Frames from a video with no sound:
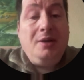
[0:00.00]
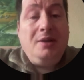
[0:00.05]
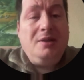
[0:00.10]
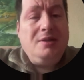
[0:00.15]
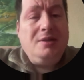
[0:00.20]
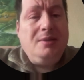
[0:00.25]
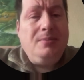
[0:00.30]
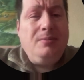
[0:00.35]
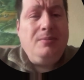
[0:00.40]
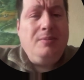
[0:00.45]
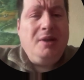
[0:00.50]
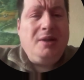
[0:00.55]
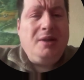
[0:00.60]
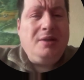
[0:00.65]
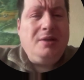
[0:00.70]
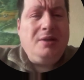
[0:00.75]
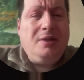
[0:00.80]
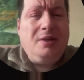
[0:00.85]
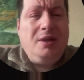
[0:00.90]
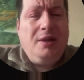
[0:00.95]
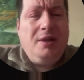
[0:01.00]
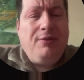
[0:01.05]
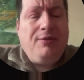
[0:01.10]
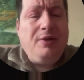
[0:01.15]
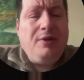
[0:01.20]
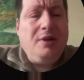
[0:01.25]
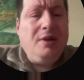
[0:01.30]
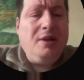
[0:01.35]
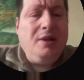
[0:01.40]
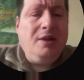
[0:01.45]
It's a bit
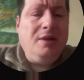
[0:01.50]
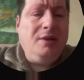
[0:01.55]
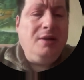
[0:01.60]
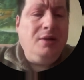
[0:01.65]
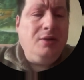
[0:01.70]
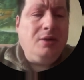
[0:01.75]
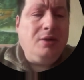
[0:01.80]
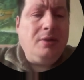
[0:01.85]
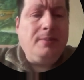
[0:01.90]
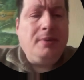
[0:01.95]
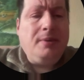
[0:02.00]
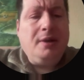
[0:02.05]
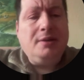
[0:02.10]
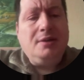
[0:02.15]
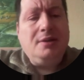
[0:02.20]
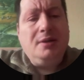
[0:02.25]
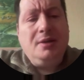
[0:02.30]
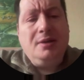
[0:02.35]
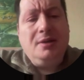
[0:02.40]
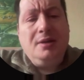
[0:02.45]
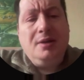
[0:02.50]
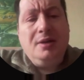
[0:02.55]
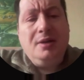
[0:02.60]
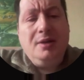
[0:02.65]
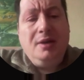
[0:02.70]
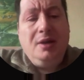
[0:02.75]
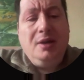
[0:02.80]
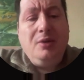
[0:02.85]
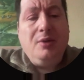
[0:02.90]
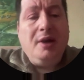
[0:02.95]
different in Europe as in
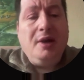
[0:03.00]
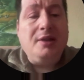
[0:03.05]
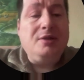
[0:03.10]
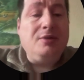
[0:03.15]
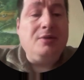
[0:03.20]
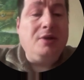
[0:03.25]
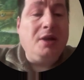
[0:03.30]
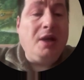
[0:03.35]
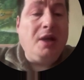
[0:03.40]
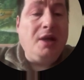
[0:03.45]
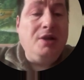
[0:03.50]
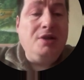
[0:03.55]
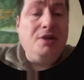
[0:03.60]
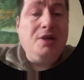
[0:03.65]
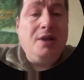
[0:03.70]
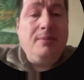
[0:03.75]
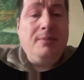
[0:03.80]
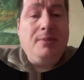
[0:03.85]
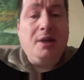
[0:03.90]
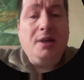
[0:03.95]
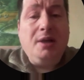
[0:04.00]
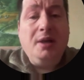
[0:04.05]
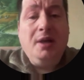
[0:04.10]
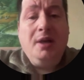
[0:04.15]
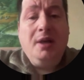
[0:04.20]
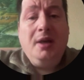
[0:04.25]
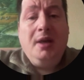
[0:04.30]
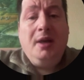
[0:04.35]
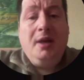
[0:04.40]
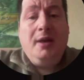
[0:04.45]
the US or in Asia, but
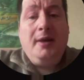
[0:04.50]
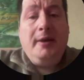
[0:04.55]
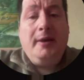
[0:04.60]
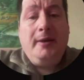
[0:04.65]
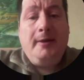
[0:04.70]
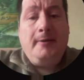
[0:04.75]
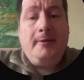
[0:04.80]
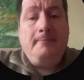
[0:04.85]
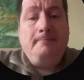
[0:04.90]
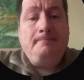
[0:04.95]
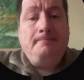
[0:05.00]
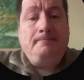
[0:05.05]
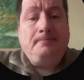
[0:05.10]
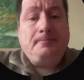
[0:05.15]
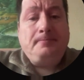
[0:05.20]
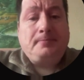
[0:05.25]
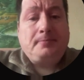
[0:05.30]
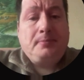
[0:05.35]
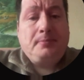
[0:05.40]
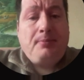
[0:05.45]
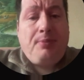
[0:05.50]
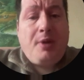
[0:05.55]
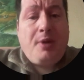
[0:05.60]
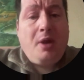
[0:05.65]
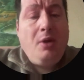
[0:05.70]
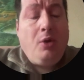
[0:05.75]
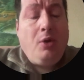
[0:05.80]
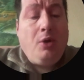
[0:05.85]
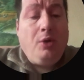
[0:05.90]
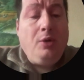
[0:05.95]
um,
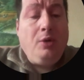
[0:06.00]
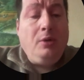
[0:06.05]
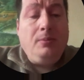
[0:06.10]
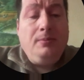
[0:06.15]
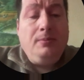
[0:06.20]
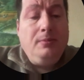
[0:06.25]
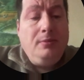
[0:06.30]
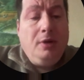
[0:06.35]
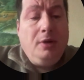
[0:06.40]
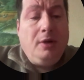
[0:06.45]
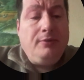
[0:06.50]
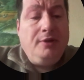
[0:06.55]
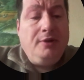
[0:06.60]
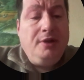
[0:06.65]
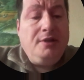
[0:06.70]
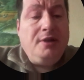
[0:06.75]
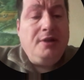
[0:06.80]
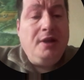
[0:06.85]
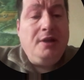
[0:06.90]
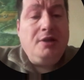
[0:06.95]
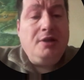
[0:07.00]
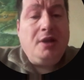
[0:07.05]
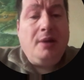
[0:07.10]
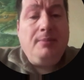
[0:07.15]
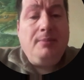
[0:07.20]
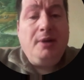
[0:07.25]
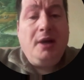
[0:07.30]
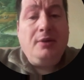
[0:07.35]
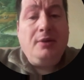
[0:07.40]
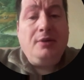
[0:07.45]
all of these things come
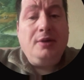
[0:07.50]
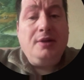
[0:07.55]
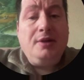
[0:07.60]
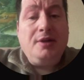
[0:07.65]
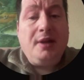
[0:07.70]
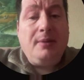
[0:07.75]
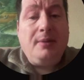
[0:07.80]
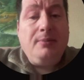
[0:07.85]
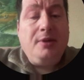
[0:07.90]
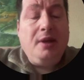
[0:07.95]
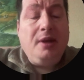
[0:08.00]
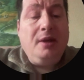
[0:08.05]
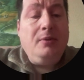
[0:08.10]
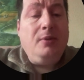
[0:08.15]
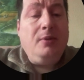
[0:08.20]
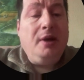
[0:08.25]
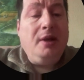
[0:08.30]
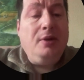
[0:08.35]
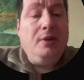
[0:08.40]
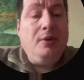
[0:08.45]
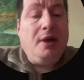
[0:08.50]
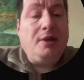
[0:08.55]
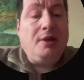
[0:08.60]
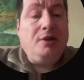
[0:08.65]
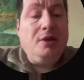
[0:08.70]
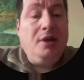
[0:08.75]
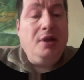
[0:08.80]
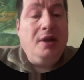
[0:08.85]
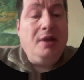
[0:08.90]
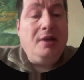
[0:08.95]
down to the same thing, where you
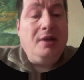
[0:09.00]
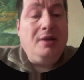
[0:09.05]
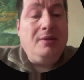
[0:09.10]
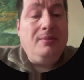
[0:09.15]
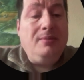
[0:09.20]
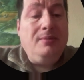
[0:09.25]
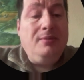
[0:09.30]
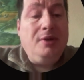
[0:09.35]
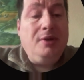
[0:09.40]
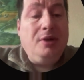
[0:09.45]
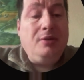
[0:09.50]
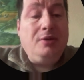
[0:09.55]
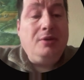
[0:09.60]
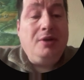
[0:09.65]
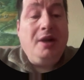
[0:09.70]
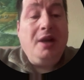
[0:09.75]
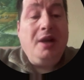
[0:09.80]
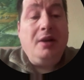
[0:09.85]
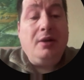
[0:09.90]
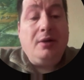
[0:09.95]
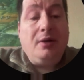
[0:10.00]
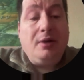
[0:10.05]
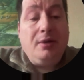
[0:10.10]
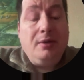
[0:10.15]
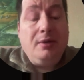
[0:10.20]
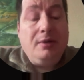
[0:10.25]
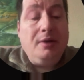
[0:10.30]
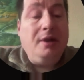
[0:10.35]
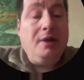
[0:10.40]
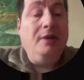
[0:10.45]
actually trigger
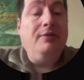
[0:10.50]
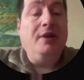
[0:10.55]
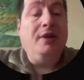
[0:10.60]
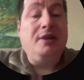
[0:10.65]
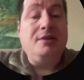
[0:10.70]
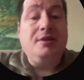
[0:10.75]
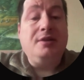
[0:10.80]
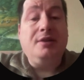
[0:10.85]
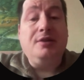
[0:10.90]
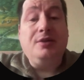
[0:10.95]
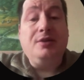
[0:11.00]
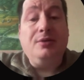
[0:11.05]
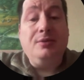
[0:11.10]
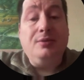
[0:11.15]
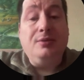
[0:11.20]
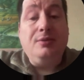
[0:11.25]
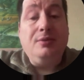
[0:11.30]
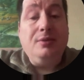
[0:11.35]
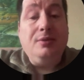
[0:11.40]
investors to